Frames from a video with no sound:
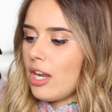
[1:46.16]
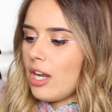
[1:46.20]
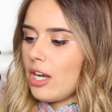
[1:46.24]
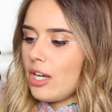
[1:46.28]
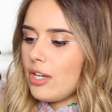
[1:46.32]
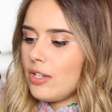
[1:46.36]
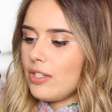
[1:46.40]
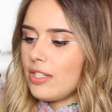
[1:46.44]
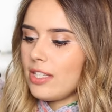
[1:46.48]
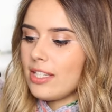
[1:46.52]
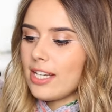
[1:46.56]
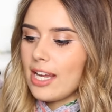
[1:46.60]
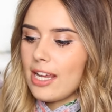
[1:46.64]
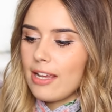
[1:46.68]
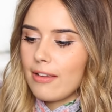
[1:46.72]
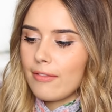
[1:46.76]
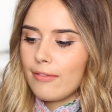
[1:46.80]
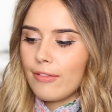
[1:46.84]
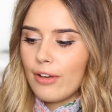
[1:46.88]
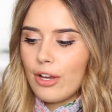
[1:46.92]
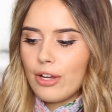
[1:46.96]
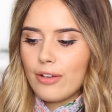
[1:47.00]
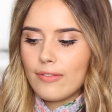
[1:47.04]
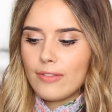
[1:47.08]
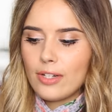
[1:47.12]
And I used to take it
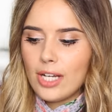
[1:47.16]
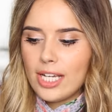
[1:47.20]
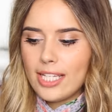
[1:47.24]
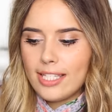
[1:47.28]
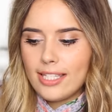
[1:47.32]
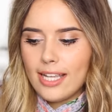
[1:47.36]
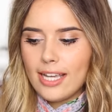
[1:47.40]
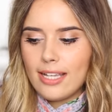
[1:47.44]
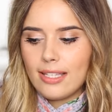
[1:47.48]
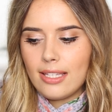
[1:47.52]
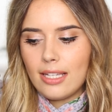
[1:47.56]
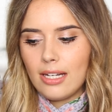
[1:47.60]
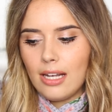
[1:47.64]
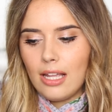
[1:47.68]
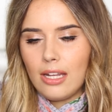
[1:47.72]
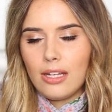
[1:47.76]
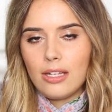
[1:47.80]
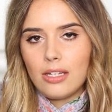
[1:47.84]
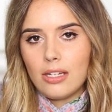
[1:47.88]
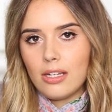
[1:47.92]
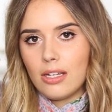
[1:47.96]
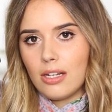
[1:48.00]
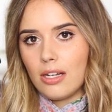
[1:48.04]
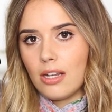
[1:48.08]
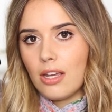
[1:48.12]
for overnight stays in
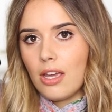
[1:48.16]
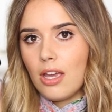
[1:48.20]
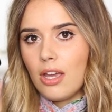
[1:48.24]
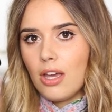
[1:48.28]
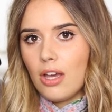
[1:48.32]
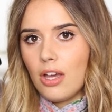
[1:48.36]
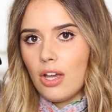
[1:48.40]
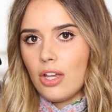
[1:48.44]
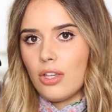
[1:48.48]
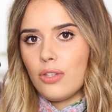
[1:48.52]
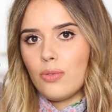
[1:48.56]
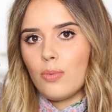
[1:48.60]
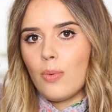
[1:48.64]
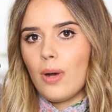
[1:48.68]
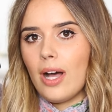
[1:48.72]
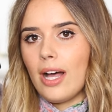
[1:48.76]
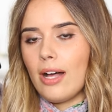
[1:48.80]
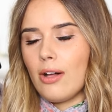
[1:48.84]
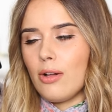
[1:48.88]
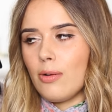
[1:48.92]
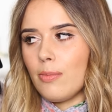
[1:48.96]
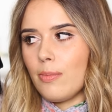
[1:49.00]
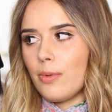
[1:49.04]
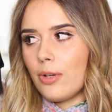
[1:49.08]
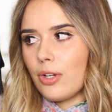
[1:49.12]
London as
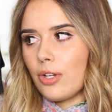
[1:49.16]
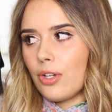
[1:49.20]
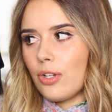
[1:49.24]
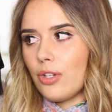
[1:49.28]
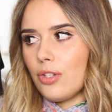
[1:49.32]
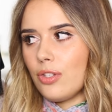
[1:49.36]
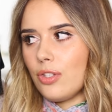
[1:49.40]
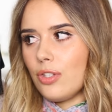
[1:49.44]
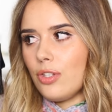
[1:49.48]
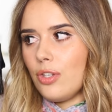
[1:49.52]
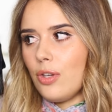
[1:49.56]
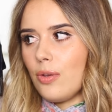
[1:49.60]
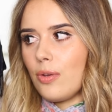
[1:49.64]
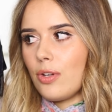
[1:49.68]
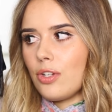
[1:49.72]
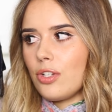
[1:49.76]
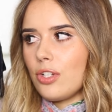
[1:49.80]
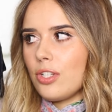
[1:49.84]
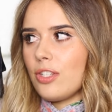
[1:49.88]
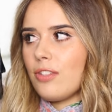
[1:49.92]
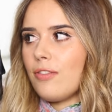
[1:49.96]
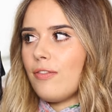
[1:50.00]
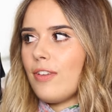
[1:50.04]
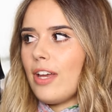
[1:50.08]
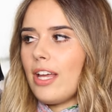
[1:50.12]
well because you could
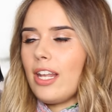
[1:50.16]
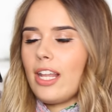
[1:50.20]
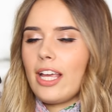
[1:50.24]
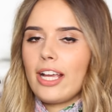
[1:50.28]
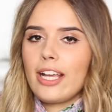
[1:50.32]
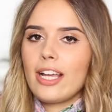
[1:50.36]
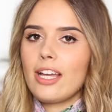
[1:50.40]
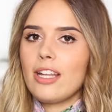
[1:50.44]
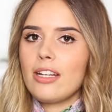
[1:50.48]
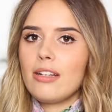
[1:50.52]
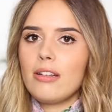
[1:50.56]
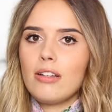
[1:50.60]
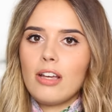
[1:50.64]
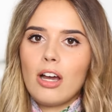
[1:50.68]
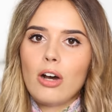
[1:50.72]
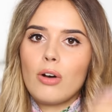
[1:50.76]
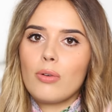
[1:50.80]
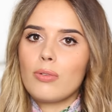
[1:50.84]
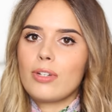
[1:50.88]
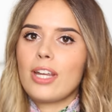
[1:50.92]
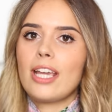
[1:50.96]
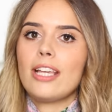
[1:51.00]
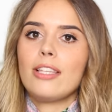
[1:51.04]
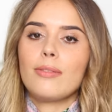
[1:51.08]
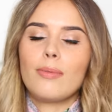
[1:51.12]
just fit like a, a,
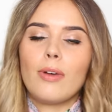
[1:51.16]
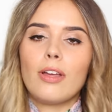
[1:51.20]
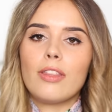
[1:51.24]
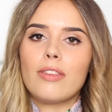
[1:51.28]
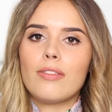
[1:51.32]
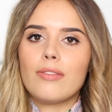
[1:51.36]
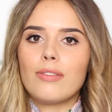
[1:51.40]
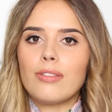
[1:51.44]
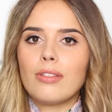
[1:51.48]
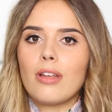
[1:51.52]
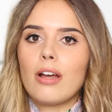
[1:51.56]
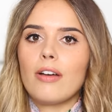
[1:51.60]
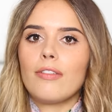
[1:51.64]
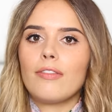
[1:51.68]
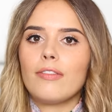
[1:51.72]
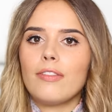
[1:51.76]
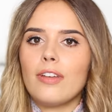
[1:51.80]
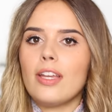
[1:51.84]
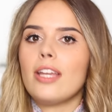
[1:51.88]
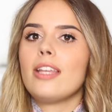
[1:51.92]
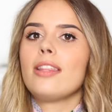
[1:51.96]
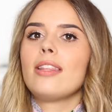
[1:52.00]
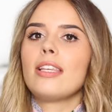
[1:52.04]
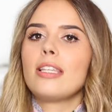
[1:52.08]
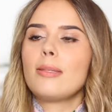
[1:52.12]
whole day's worth of stuff
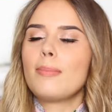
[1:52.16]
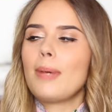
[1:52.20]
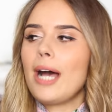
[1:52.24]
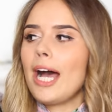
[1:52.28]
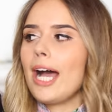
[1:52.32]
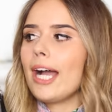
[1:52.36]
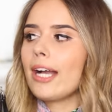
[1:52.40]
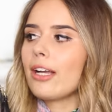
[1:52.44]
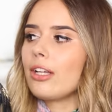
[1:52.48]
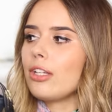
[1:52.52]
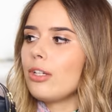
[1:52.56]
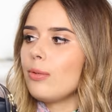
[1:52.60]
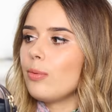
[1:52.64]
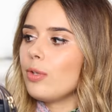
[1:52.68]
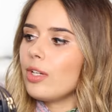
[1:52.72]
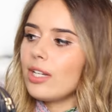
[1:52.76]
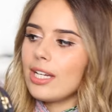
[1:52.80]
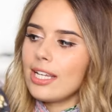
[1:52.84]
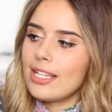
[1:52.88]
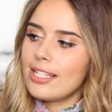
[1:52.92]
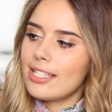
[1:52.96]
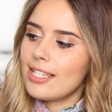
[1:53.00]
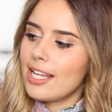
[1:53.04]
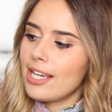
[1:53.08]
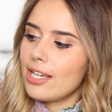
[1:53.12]
in this bag and you wouldn't
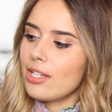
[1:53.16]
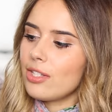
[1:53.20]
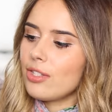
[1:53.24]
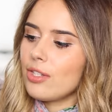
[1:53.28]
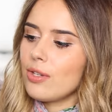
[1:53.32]
need to take a